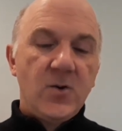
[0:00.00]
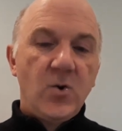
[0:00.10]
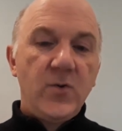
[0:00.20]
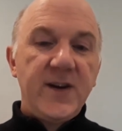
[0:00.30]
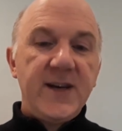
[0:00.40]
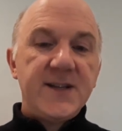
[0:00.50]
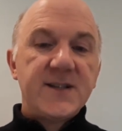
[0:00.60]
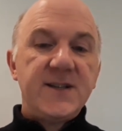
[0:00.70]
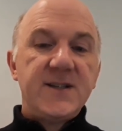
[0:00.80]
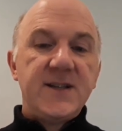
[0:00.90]
or that it is
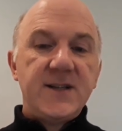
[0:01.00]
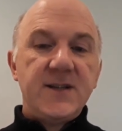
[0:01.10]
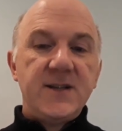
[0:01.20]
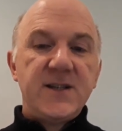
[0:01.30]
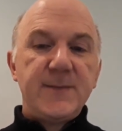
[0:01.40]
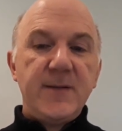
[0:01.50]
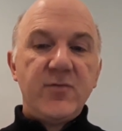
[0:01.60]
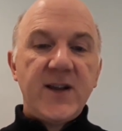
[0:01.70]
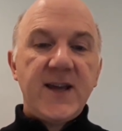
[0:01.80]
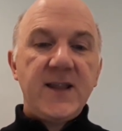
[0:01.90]
considered to be
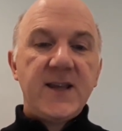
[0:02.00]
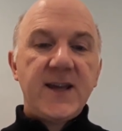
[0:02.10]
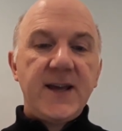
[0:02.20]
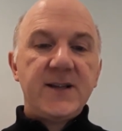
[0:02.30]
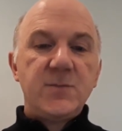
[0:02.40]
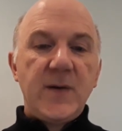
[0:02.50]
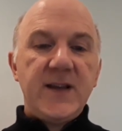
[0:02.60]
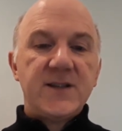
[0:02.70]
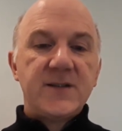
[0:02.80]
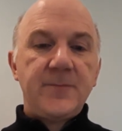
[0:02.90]
breaking the king's
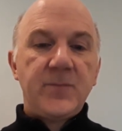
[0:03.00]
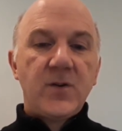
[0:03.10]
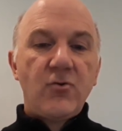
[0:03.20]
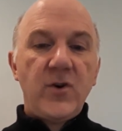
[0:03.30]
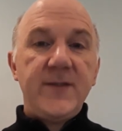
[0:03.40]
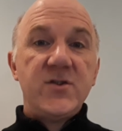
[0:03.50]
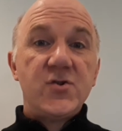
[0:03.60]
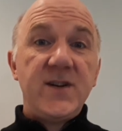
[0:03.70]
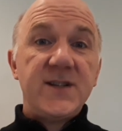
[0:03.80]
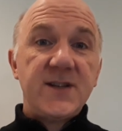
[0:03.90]
peace, or even
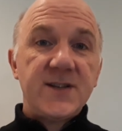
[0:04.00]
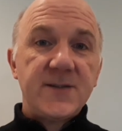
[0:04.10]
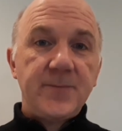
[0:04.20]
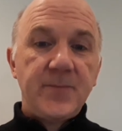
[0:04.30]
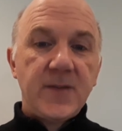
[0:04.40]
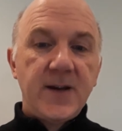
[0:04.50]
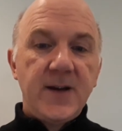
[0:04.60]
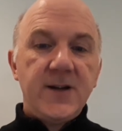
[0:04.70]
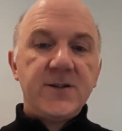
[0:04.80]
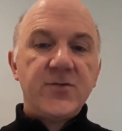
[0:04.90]
treasonous,
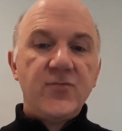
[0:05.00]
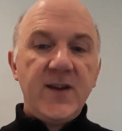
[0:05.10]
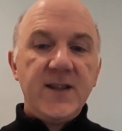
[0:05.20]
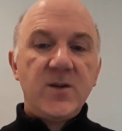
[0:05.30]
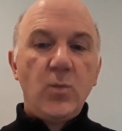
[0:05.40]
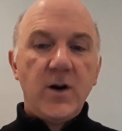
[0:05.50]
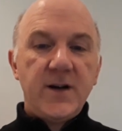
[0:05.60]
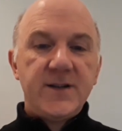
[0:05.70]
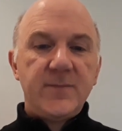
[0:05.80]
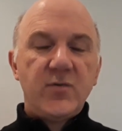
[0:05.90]
to read the
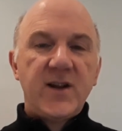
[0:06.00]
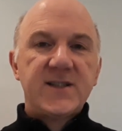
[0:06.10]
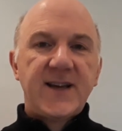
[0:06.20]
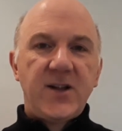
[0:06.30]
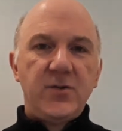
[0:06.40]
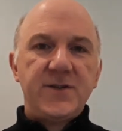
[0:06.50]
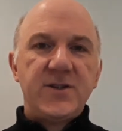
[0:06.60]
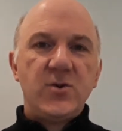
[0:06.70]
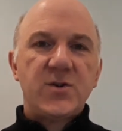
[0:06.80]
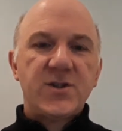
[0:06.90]
word that brings health
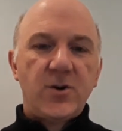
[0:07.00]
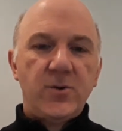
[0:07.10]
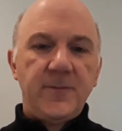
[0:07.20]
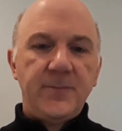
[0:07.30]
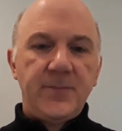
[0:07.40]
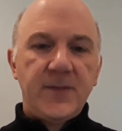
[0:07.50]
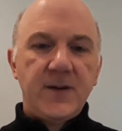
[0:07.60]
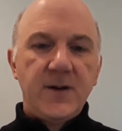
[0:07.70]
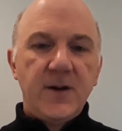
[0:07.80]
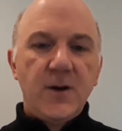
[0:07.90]
to your soul.
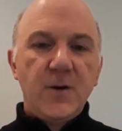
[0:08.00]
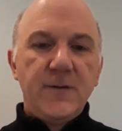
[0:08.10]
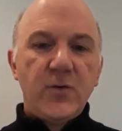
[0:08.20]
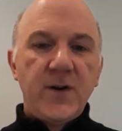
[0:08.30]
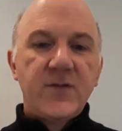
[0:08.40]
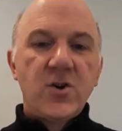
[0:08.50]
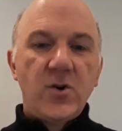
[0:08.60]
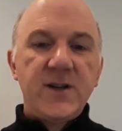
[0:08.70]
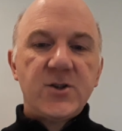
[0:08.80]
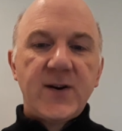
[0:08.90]
For if
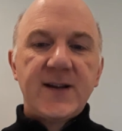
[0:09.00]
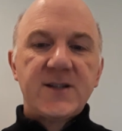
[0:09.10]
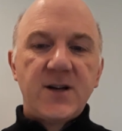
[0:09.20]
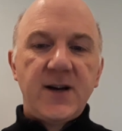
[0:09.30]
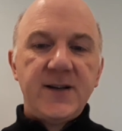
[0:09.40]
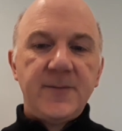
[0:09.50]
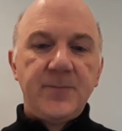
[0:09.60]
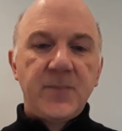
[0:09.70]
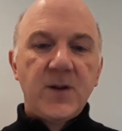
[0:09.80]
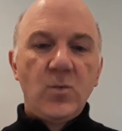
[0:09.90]
God is on our side,
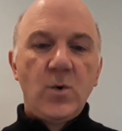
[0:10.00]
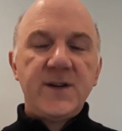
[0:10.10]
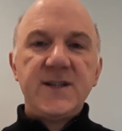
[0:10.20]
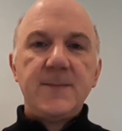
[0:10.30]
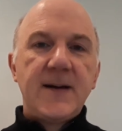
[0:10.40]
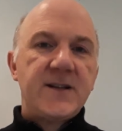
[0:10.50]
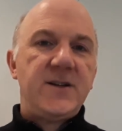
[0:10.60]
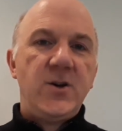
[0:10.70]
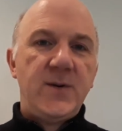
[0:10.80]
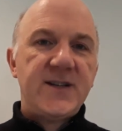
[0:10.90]
what does it matter
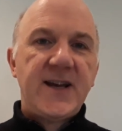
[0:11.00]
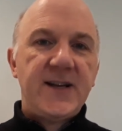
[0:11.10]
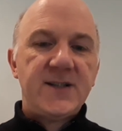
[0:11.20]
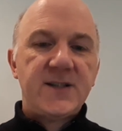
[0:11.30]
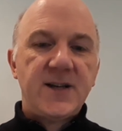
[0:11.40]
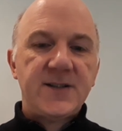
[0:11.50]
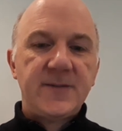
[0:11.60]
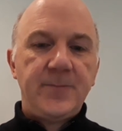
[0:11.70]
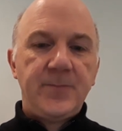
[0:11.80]
who is against us,